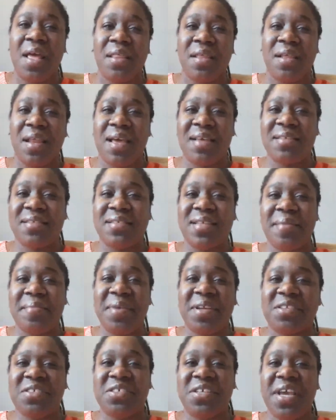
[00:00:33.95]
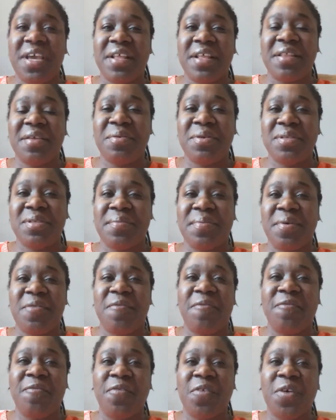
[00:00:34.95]
The last time I checked, there was about
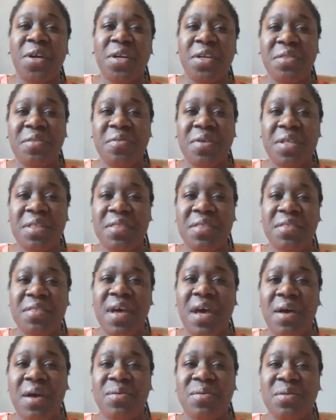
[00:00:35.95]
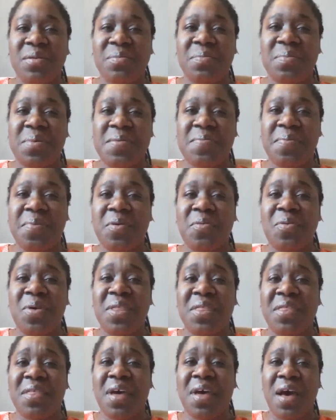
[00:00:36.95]
43,000 people
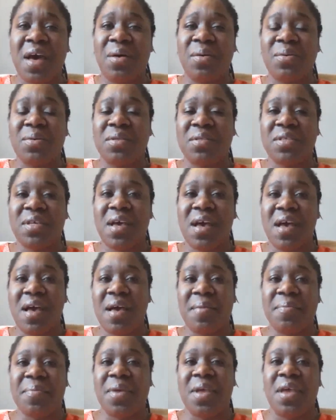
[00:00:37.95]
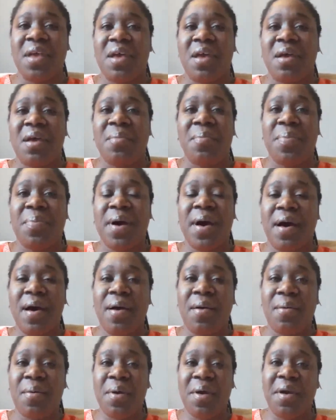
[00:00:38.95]
without
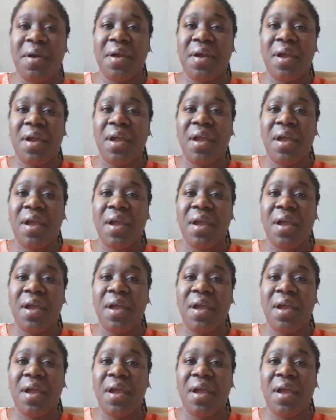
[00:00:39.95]
power.